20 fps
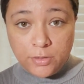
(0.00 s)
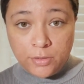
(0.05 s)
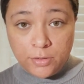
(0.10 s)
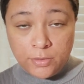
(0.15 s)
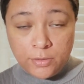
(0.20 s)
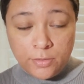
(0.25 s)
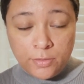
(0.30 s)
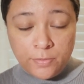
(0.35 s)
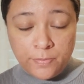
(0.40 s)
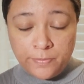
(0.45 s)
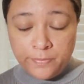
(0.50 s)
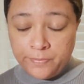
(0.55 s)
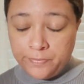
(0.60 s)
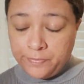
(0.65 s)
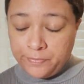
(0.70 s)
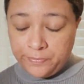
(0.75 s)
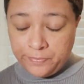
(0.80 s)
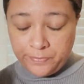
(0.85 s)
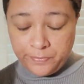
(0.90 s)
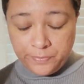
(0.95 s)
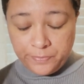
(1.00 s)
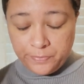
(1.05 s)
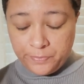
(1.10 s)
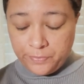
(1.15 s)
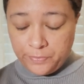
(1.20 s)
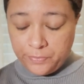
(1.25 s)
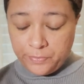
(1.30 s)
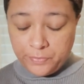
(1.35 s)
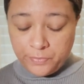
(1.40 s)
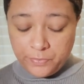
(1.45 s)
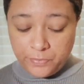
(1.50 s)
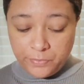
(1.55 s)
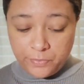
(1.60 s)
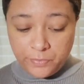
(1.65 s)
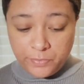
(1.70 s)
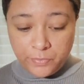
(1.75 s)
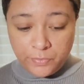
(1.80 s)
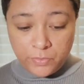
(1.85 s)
(silence)